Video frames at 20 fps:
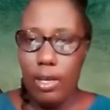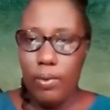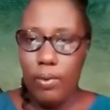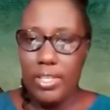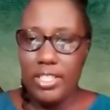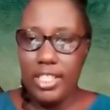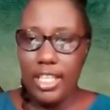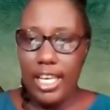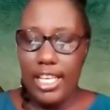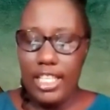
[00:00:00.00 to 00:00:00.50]

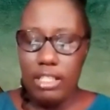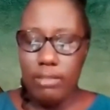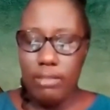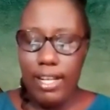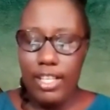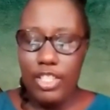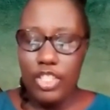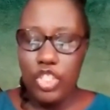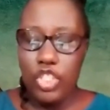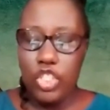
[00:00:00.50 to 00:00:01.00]
Was
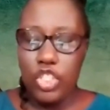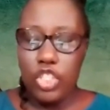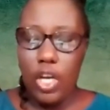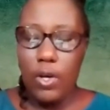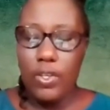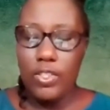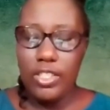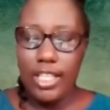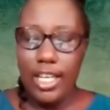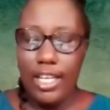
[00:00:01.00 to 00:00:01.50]
Israel
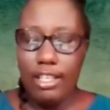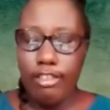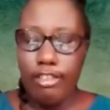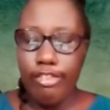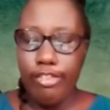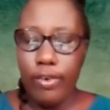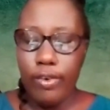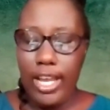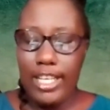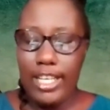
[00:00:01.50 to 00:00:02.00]
shouting the
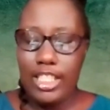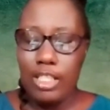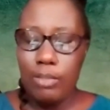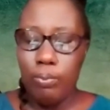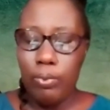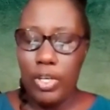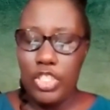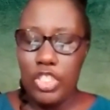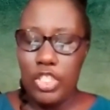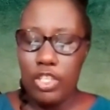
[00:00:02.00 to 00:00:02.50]
full
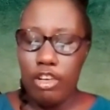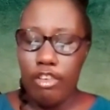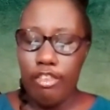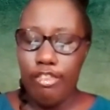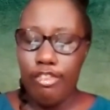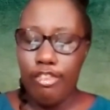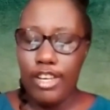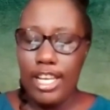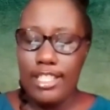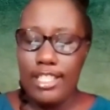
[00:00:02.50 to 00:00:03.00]
expression of
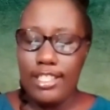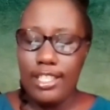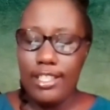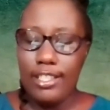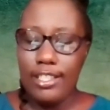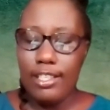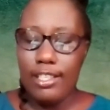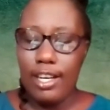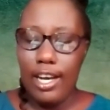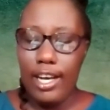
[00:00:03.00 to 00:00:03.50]
faith
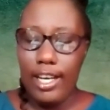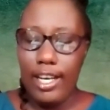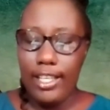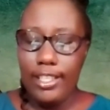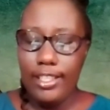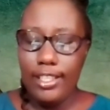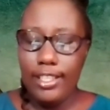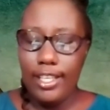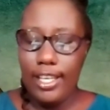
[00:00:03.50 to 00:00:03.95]
in God